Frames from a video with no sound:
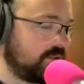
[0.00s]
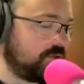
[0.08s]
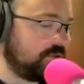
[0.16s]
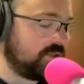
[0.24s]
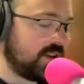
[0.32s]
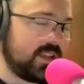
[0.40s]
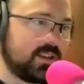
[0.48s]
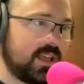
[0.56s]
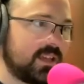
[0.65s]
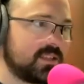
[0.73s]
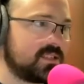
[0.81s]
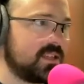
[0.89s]
great
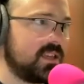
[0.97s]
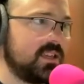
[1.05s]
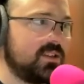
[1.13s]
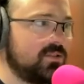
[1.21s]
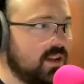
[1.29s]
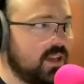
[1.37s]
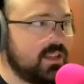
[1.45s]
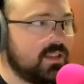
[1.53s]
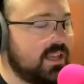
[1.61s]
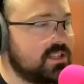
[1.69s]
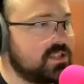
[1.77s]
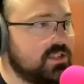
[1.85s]
legacy, great
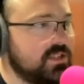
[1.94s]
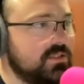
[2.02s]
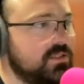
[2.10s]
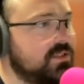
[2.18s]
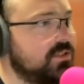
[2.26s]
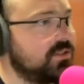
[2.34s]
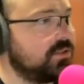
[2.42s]
legend,